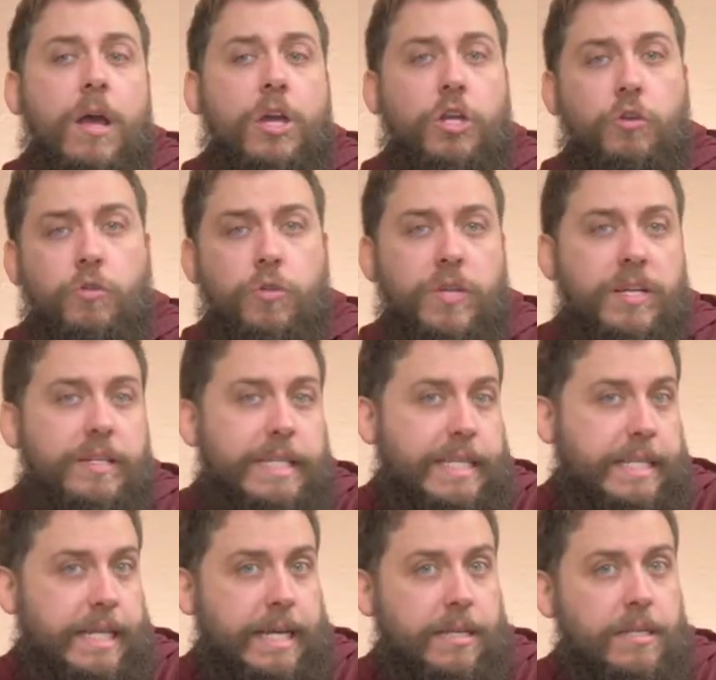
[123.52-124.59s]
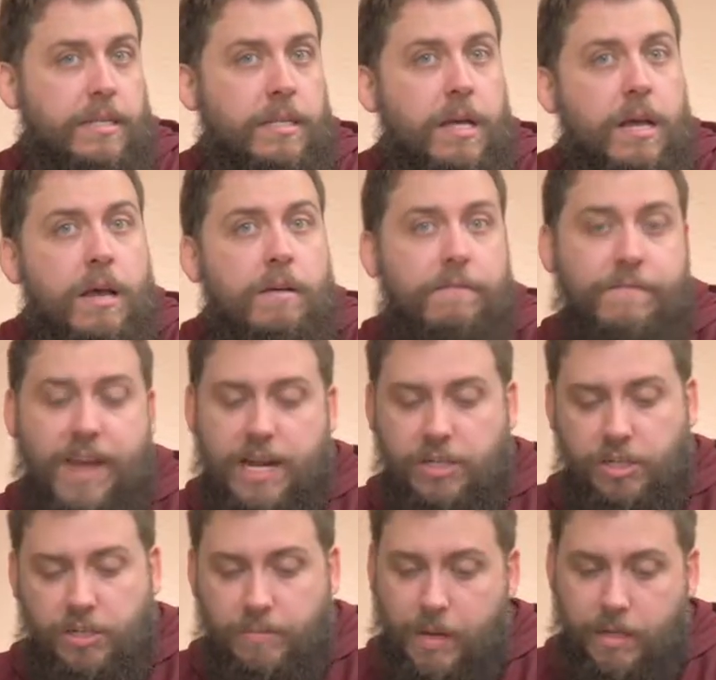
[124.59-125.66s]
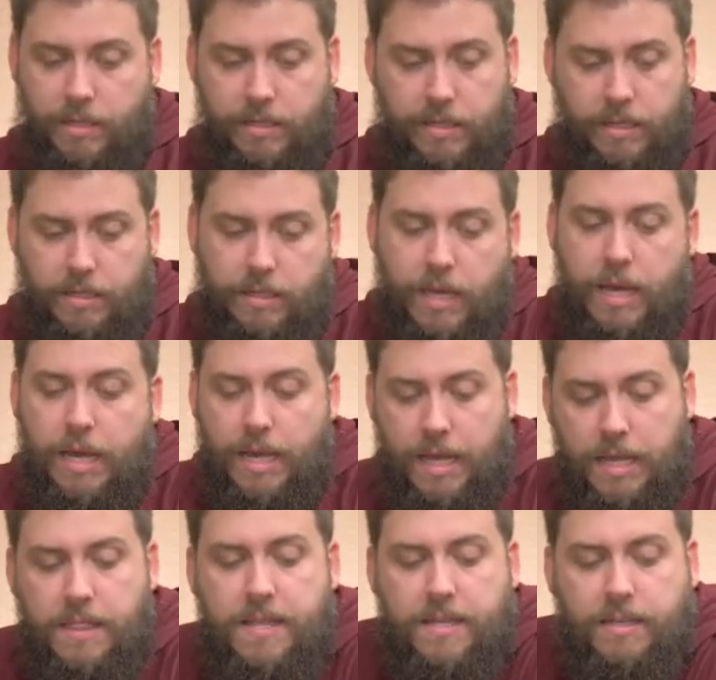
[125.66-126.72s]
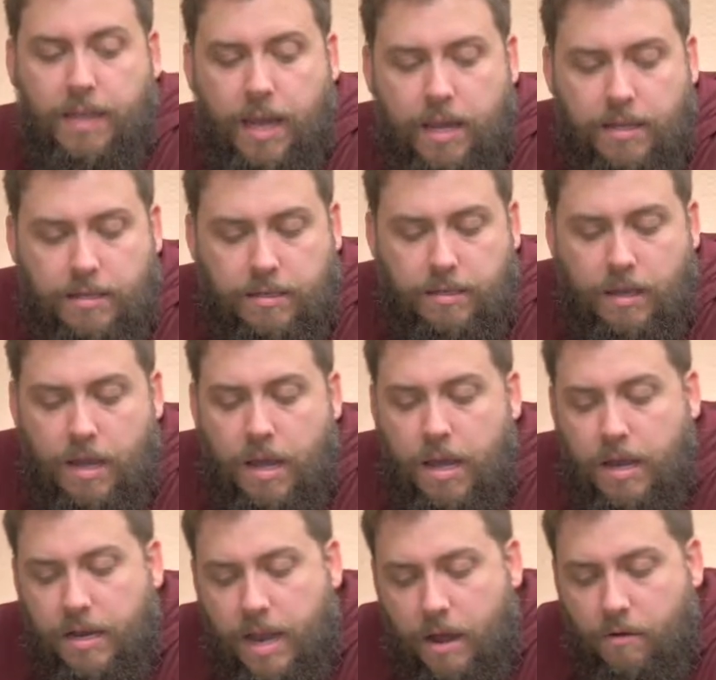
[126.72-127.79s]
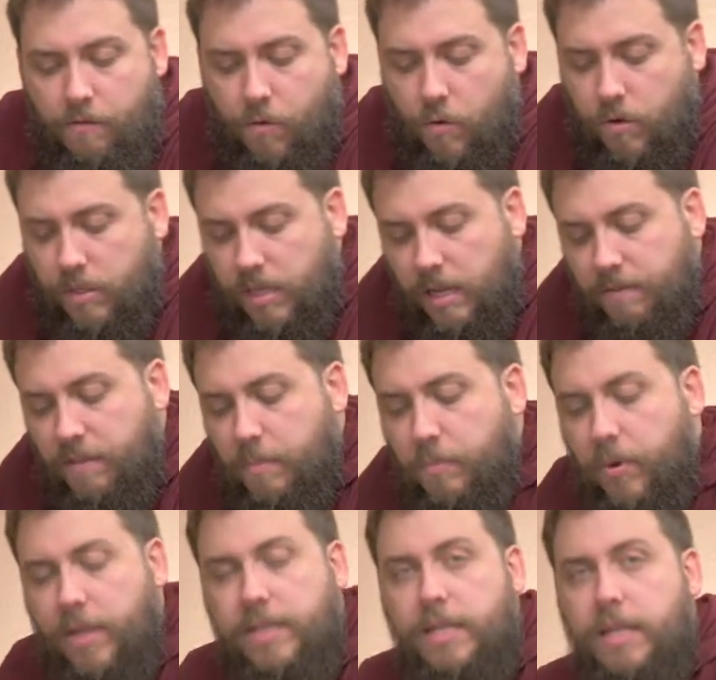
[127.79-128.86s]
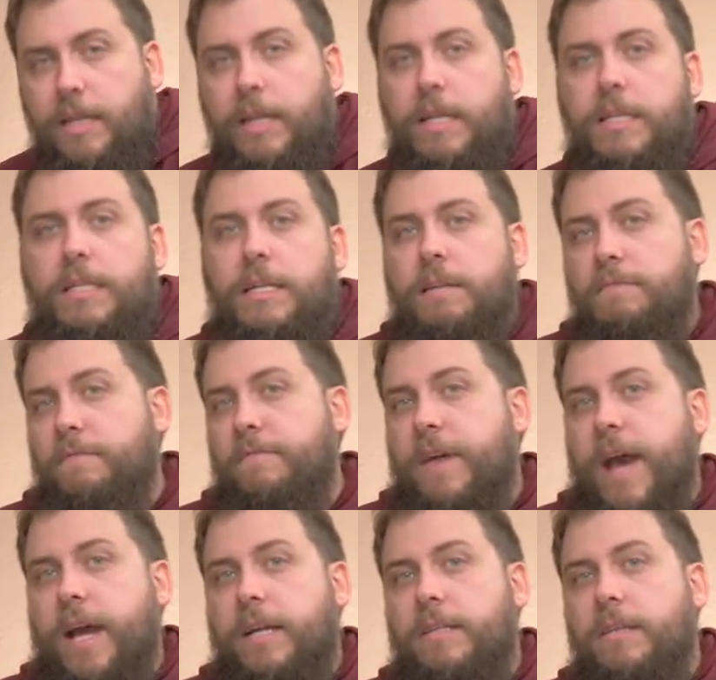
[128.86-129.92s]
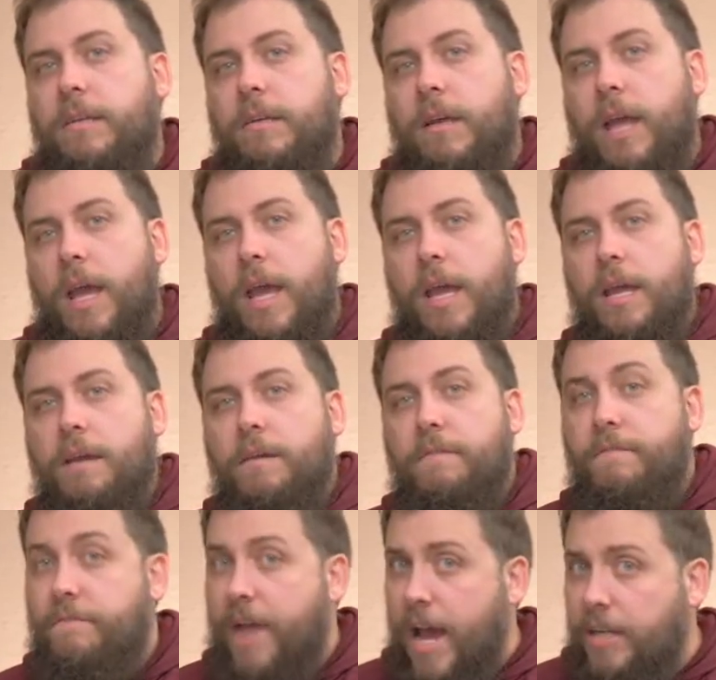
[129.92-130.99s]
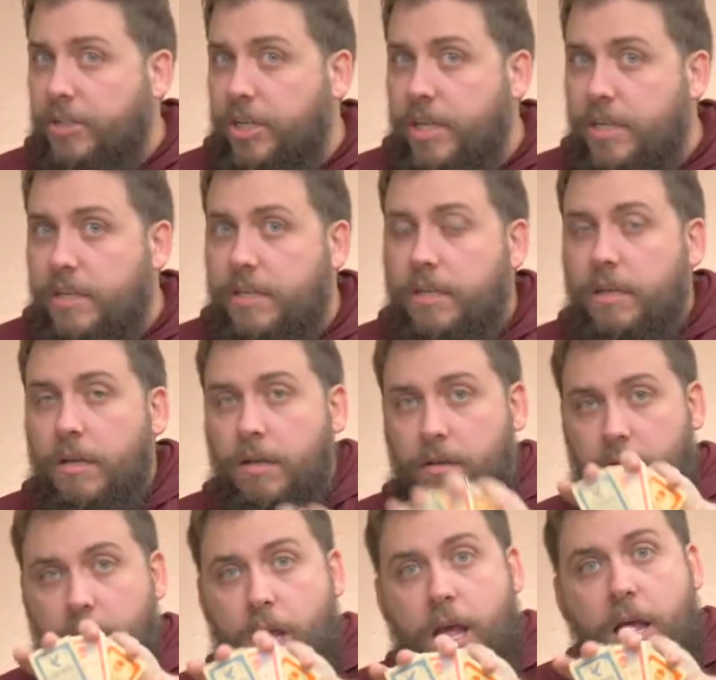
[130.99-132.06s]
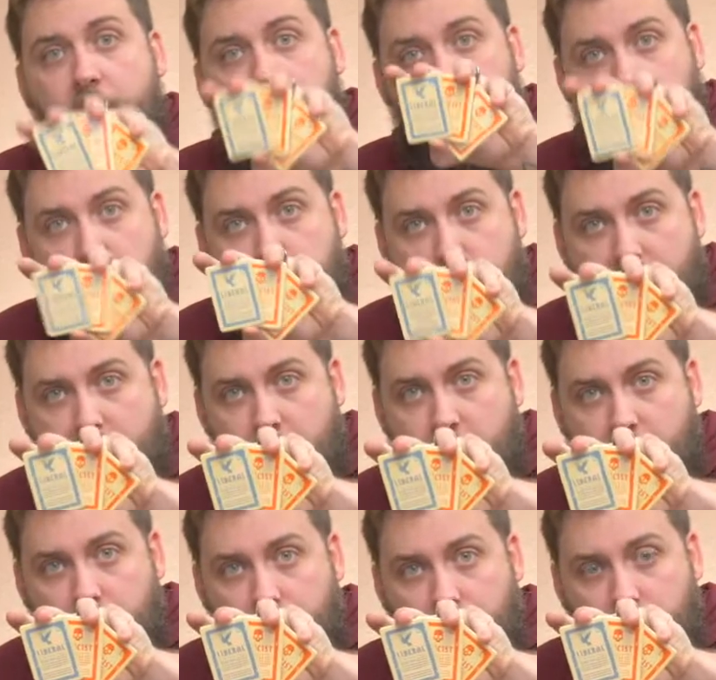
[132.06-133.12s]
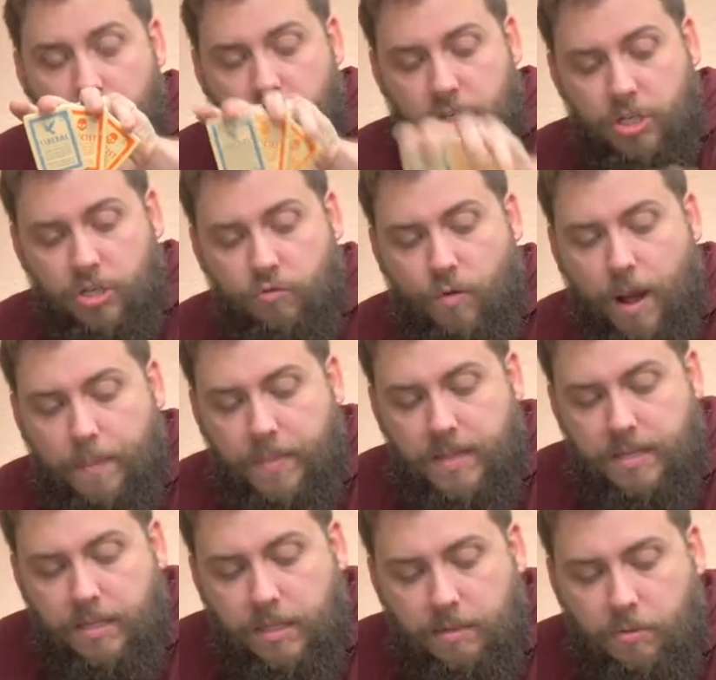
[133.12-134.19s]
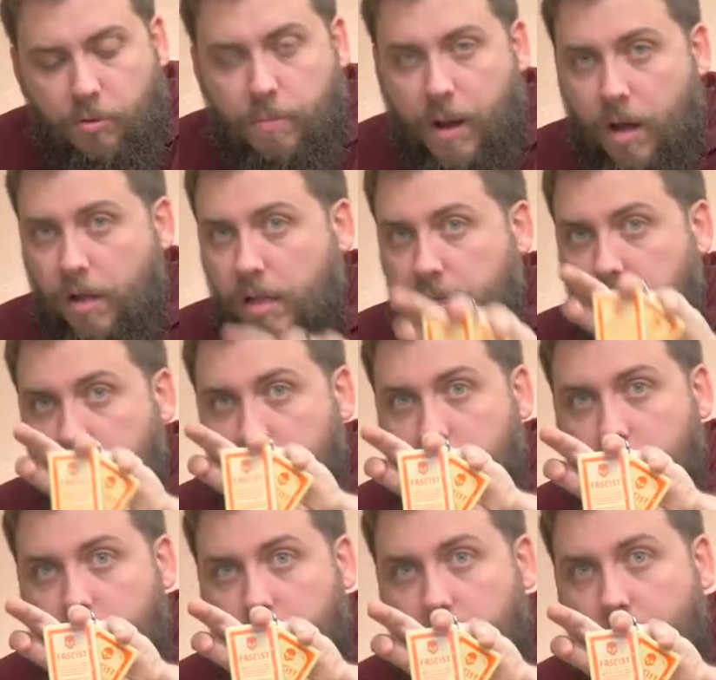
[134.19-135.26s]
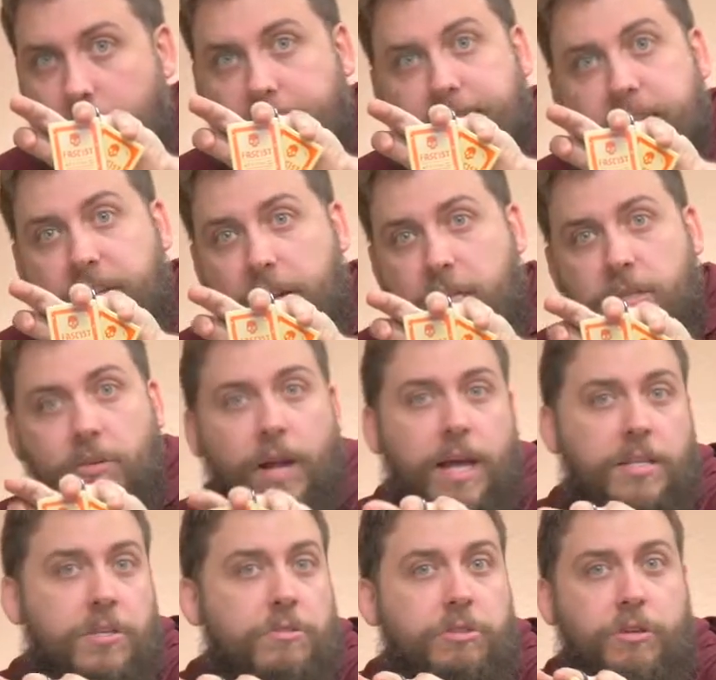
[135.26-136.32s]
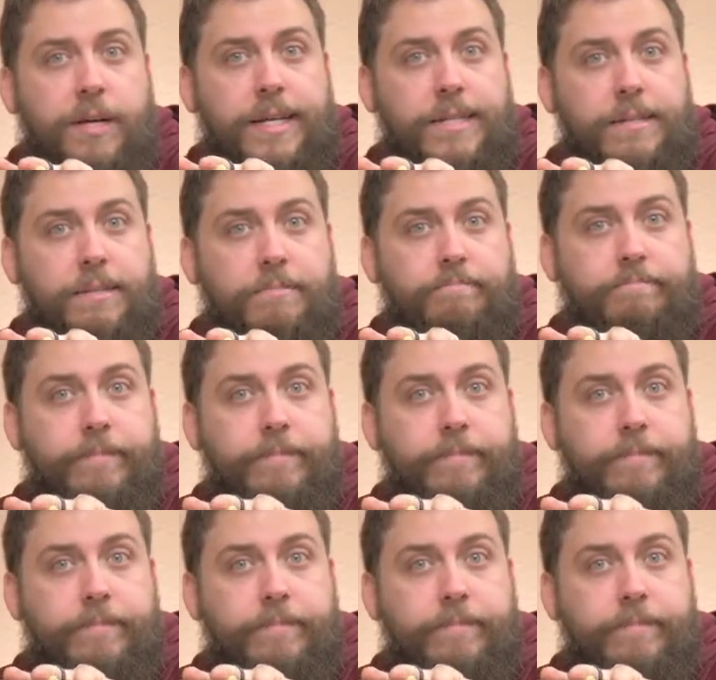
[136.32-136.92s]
You do need 6 fascist policies in this case. Now, of course, if the president is in fact a fascist, they may just drop this liberal policy and the chancellor has no choice.